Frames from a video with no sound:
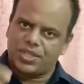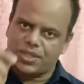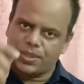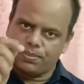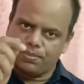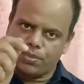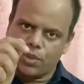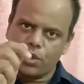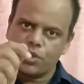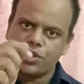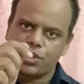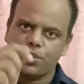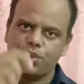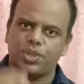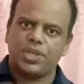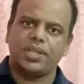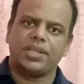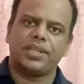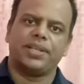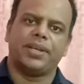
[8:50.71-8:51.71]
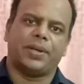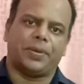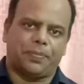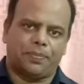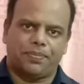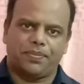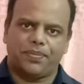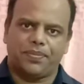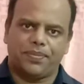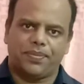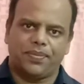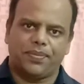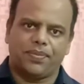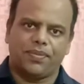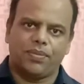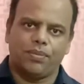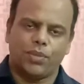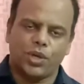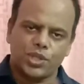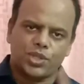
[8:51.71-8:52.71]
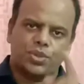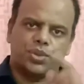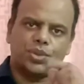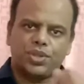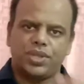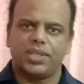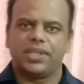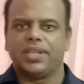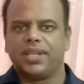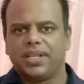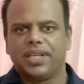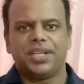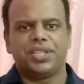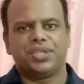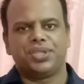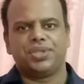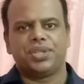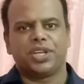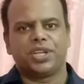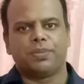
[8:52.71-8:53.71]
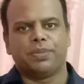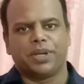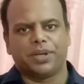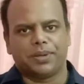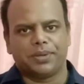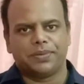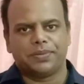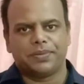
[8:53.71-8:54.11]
the most crucial thing. Most crucial thing, ladies and gentlemen.